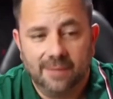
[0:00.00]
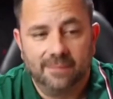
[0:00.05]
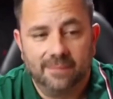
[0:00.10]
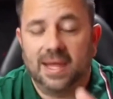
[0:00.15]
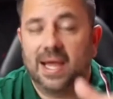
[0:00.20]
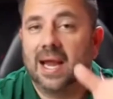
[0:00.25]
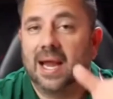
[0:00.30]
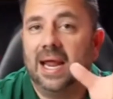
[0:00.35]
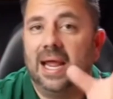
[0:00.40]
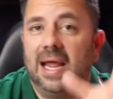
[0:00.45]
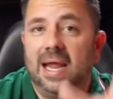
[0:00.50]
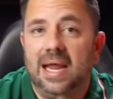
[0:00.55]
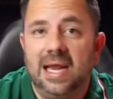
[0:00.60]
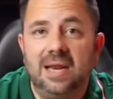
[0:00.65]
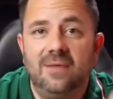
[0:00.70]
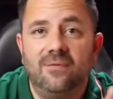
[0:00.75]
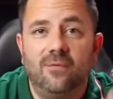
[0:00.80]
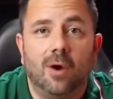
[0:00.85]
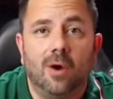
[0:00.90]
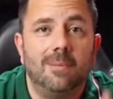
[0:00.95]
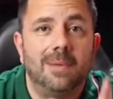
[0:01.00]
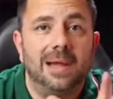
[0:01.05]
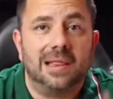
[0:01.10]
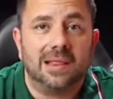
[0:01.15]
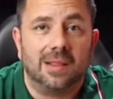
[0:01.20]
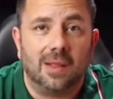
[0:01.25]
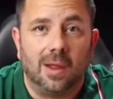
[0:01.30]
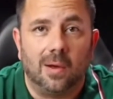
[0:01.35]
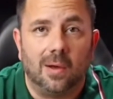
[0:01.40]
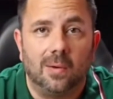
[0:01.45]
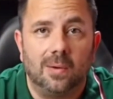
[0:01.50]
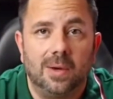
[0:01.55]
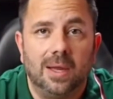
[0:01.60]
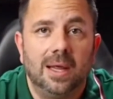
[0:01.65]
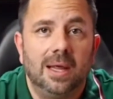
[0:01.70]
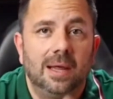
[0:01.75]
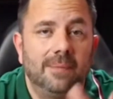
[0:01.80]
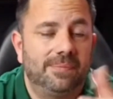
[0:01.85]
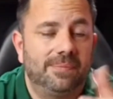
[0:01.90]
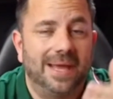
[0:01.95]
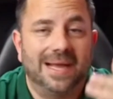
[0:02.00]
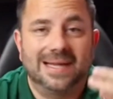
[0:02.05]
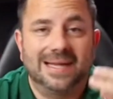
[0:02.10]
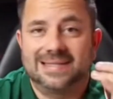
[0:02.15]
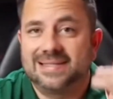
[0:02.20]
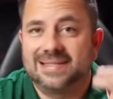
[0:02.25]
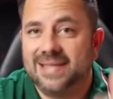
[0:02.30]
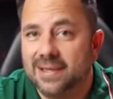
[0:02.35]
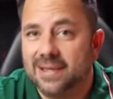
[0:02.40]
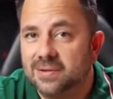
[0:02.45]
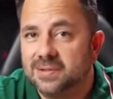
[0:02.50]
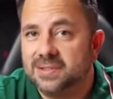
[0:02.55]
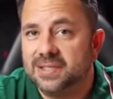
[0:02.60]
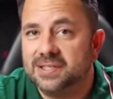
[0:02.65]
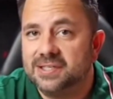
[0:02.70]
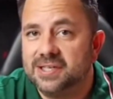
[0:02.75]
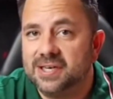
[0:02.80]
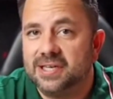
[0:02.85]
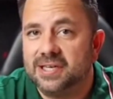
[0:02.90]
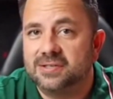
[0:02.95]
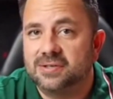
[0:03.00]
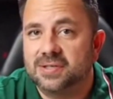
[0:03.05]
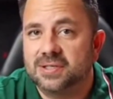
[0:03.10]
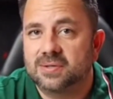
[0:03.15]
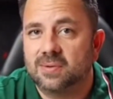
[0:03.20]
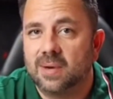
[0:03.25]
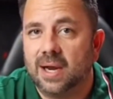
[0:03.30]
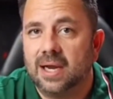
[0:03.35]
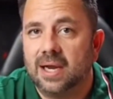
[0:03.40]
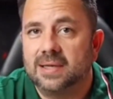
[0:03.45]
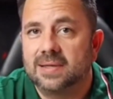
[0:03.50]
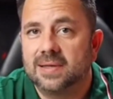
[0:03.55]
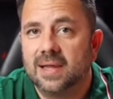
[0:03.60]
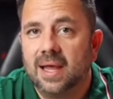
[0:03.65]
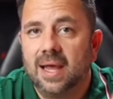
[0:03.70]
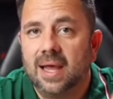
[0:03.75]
They got an 84-month loan at single-digit interest rate